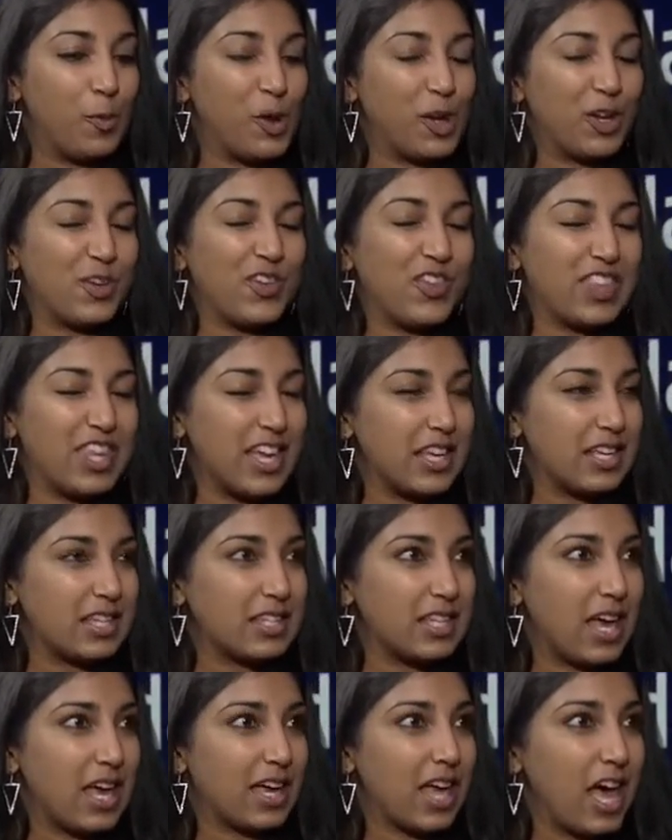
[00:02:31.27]
One of the
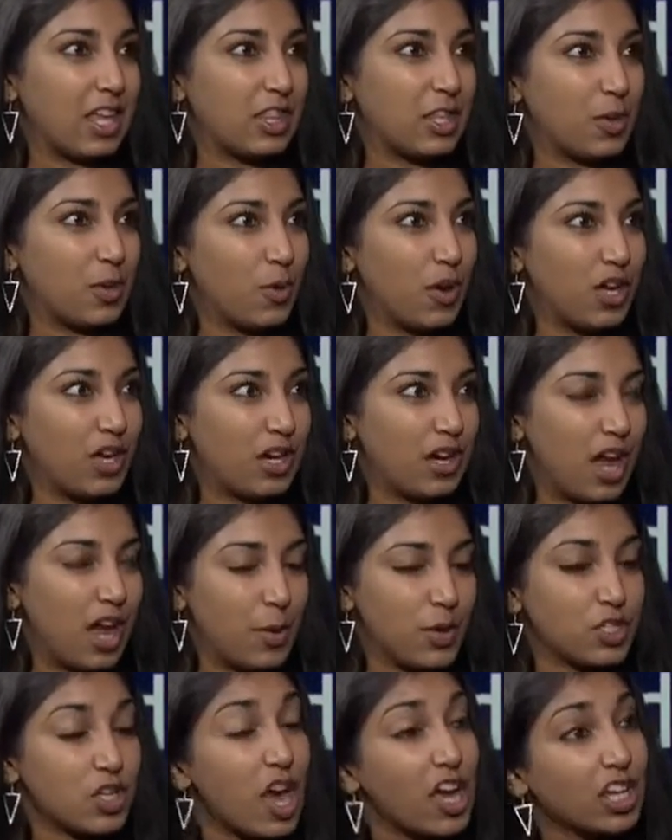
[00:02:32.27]
things that Kathy Wood and
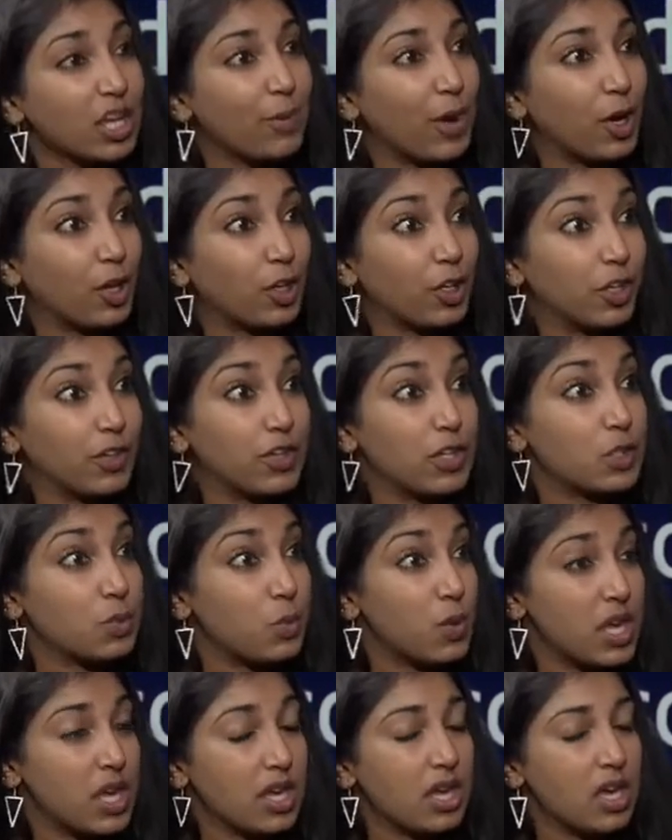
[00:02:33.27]
I were talking about earlier
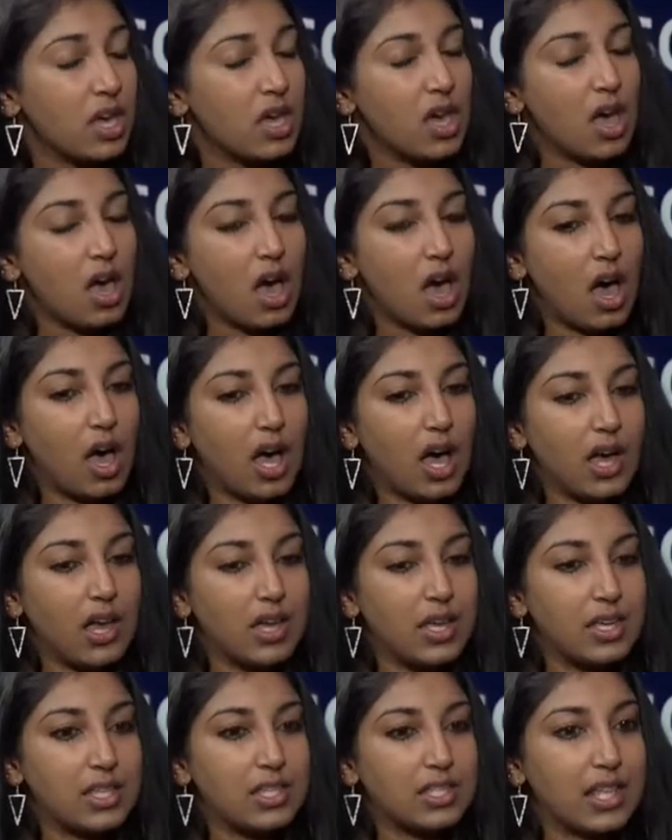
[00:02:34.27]
this week
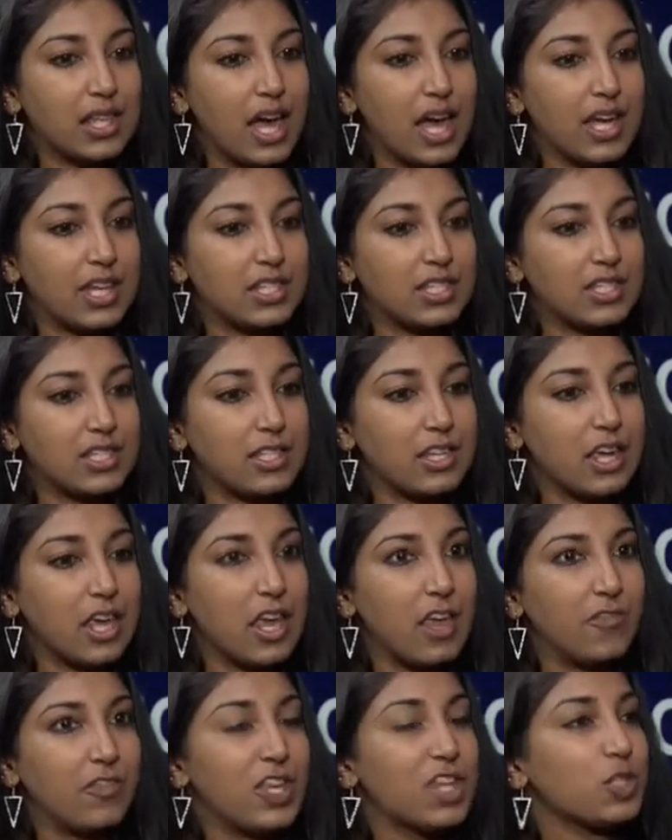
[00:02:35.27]
is that
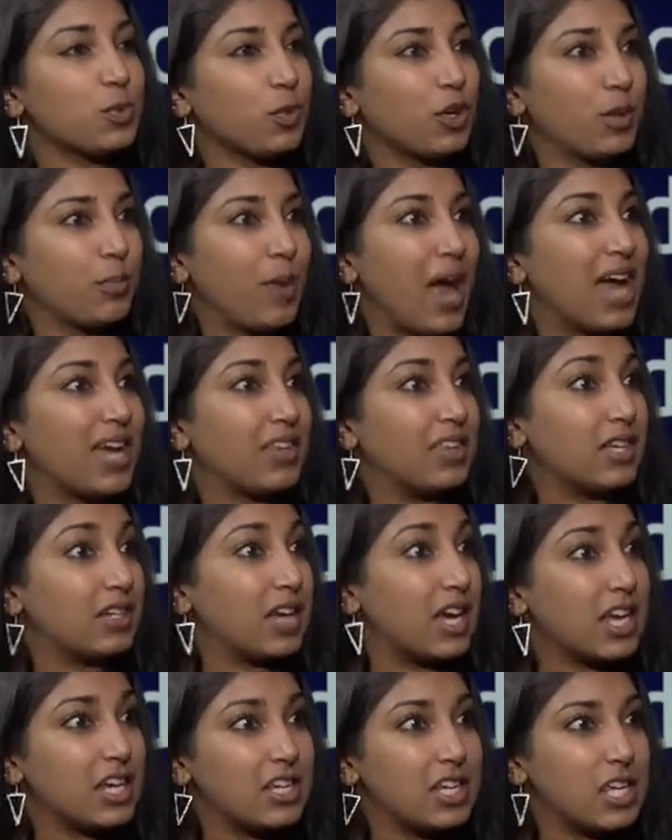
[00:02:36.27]
if this were back in the
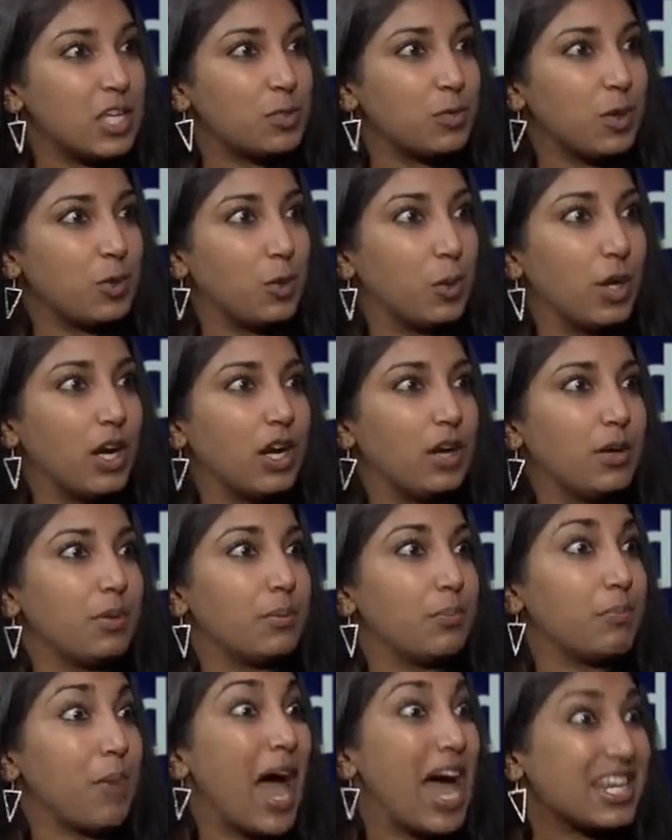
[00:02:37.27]
90s when we were
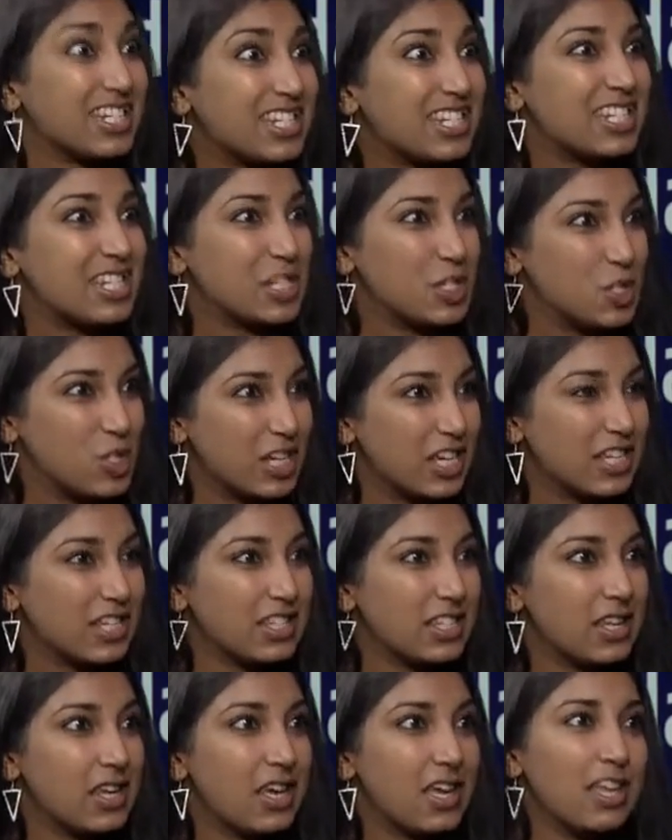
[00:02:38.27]
patenting
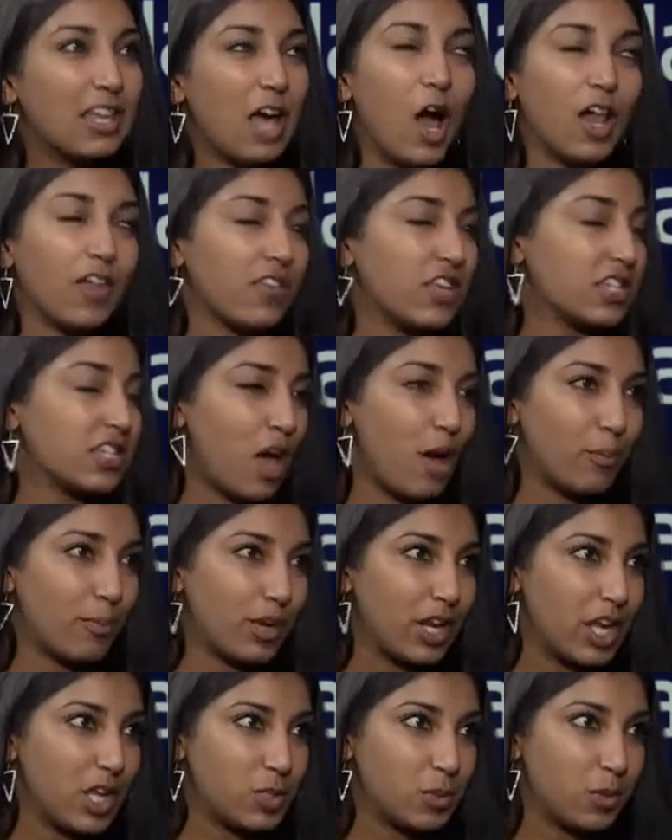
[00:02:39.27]
genes, all these
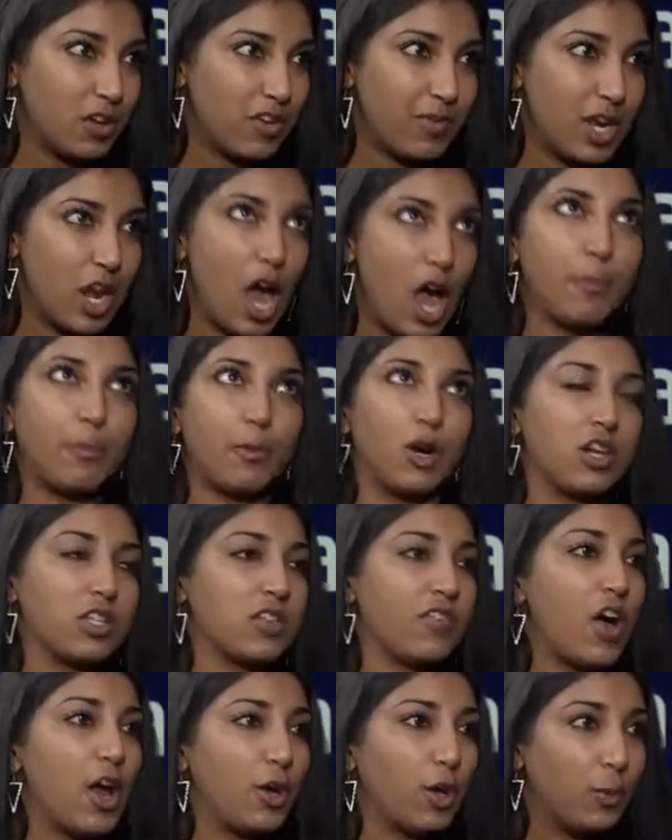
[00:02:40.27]
companies would have been
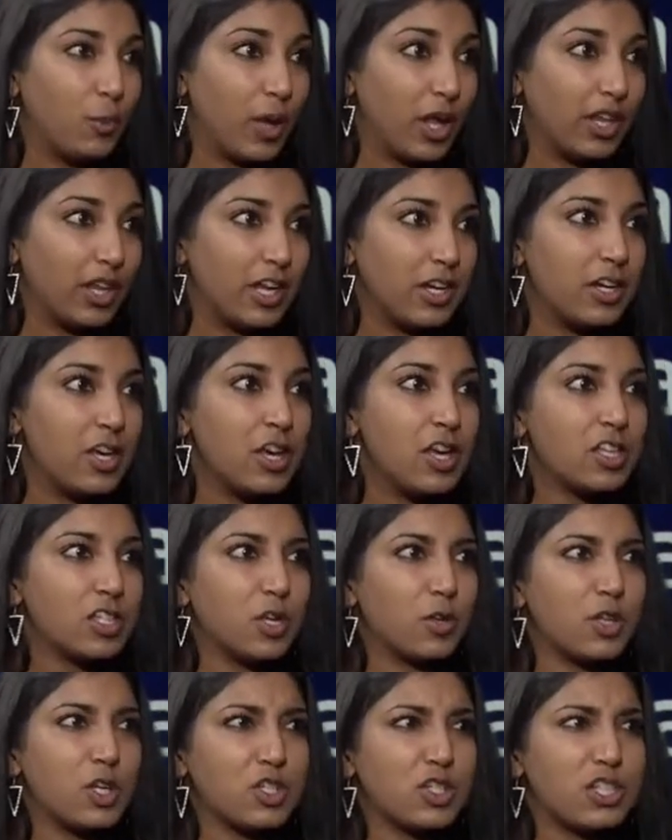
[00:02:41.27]
upwards of $100 billion.
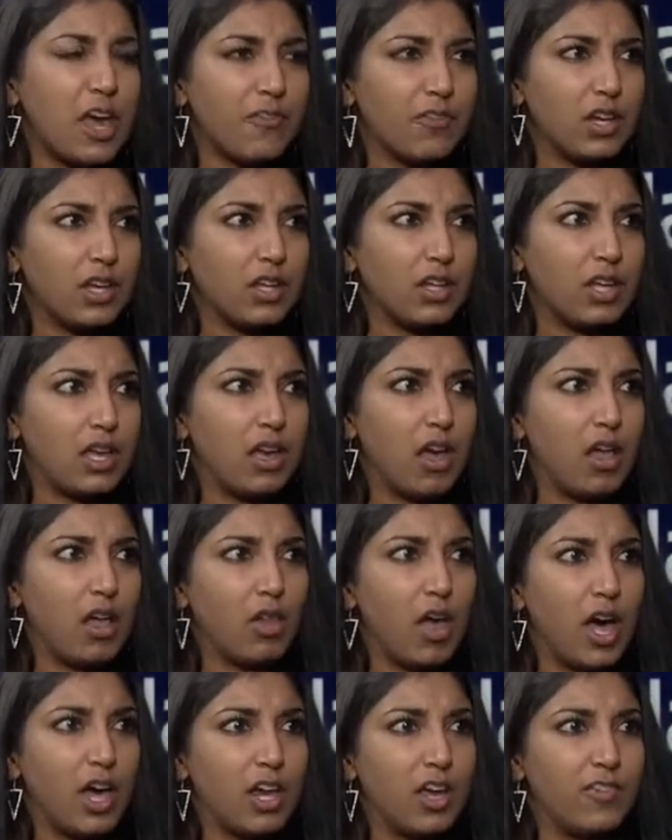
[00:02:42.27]
So there's definitely
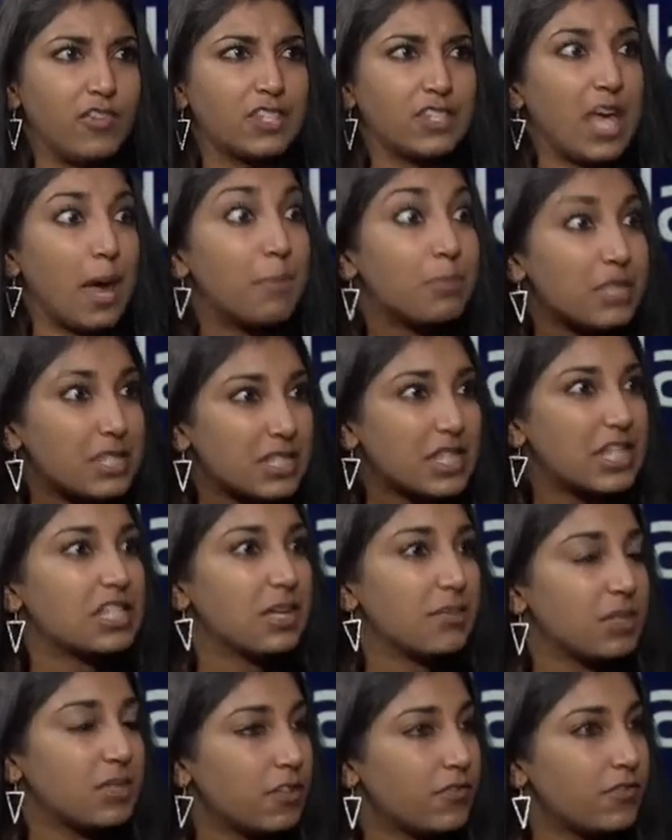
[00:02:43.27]
a lot of
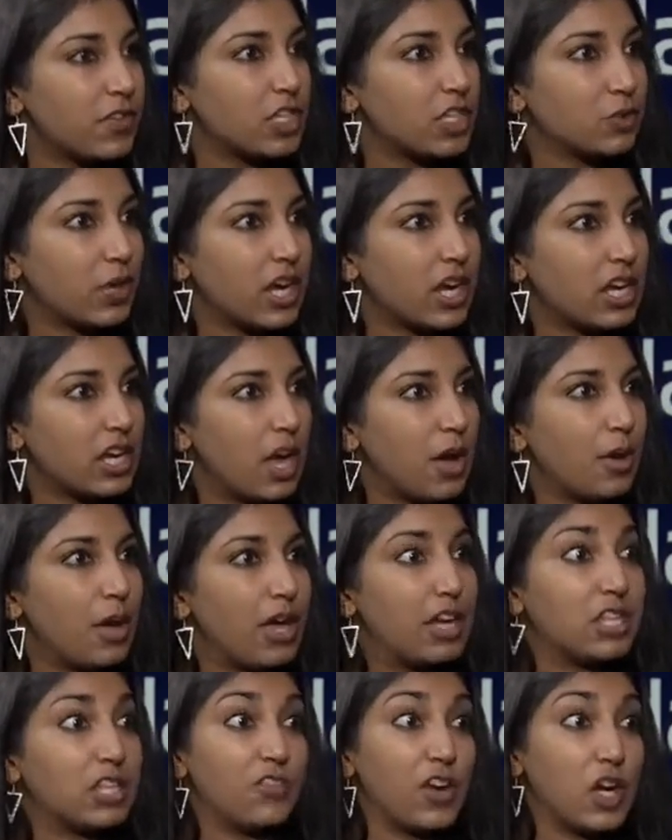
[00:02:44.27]
skepticism in the field right now,
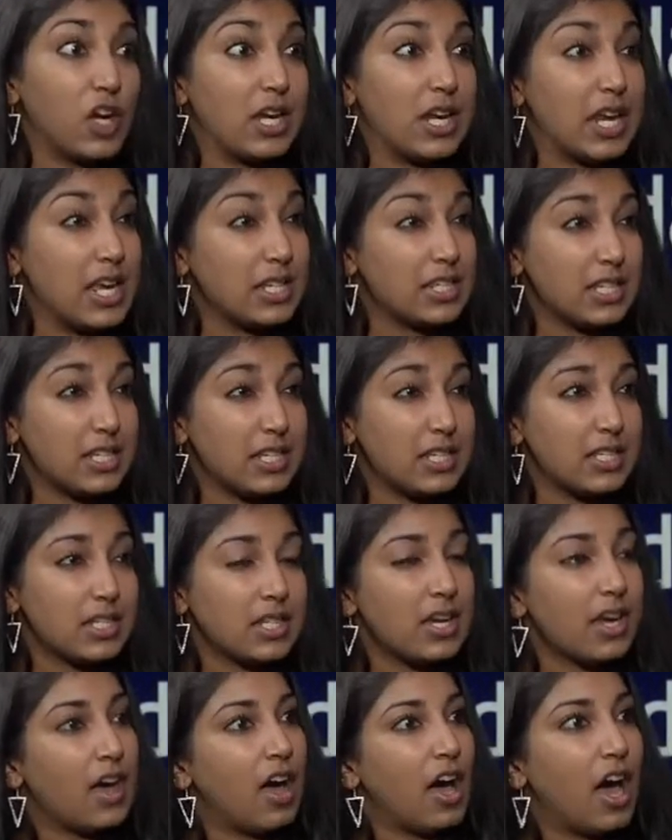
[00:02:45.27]
and it's very nascent.